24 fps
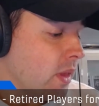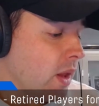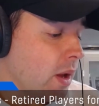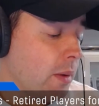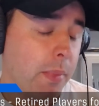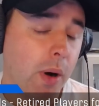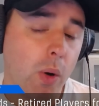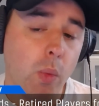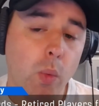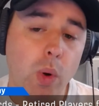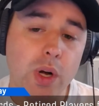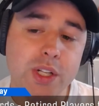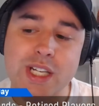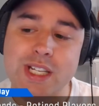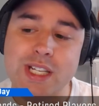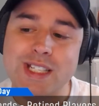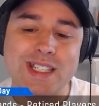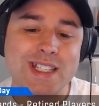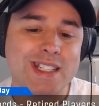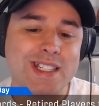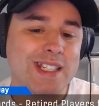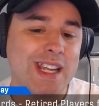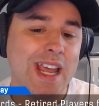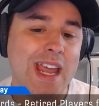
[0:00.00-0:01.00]
But what's
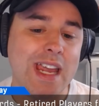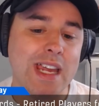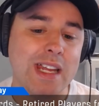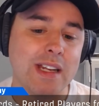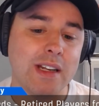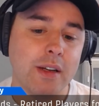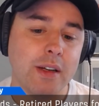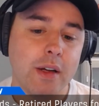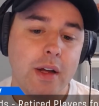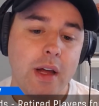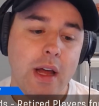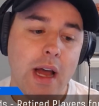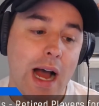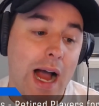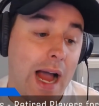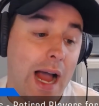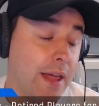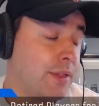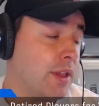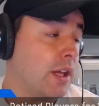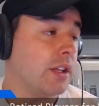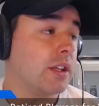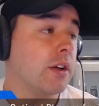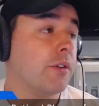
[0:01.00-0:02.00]
insane, I
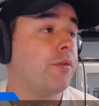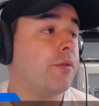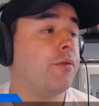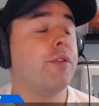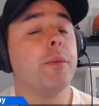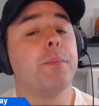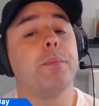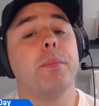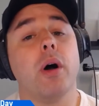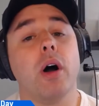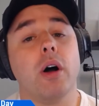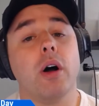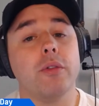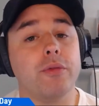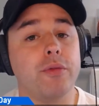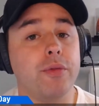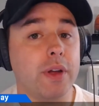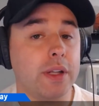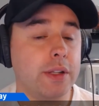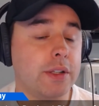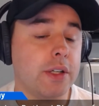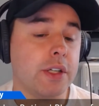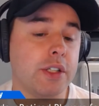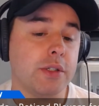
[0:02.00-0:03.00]
think the football
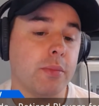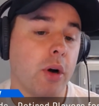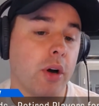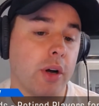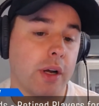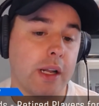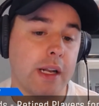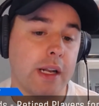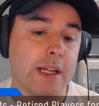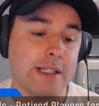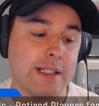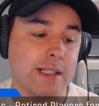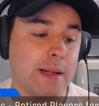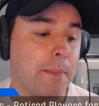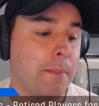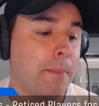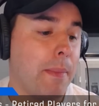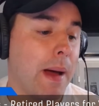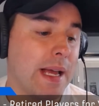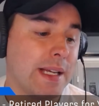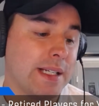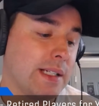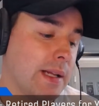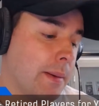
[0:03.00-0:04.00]
vintage market is the
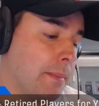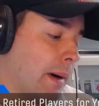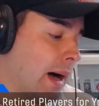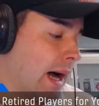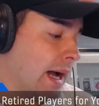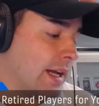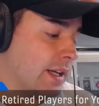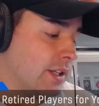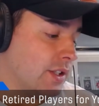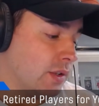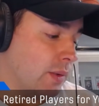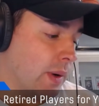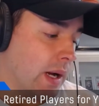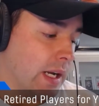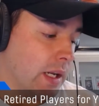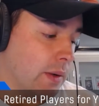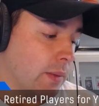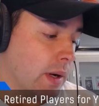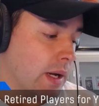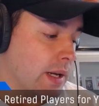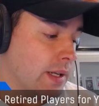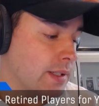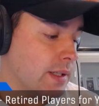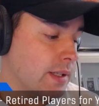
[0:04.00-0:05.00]
best to buy into
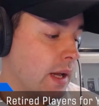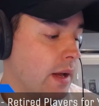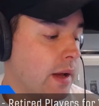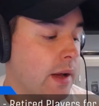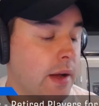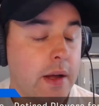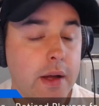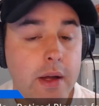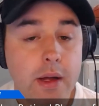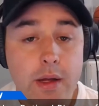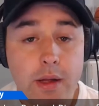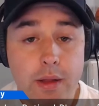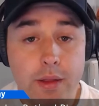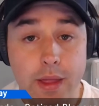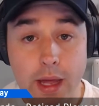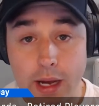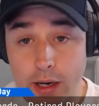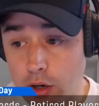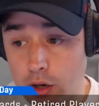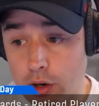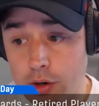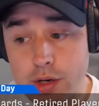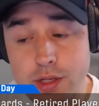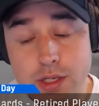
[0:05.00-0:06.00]
anyways. That
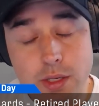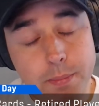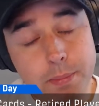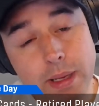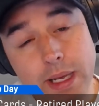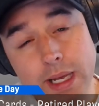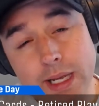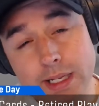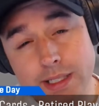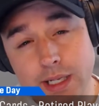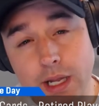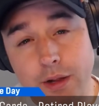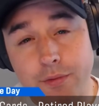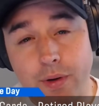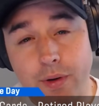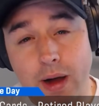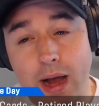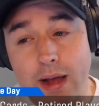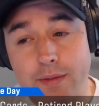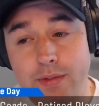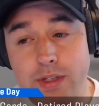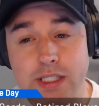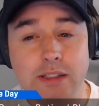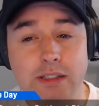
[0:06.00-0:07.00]
card is a PSA
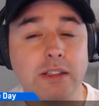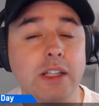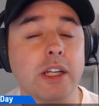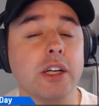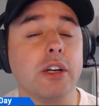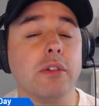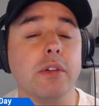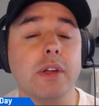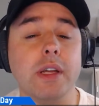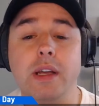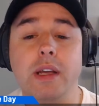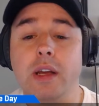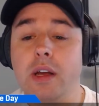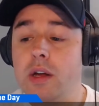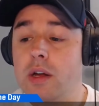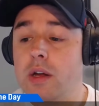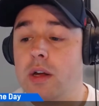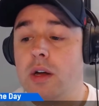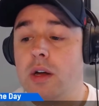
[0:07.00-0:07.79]
5, is literally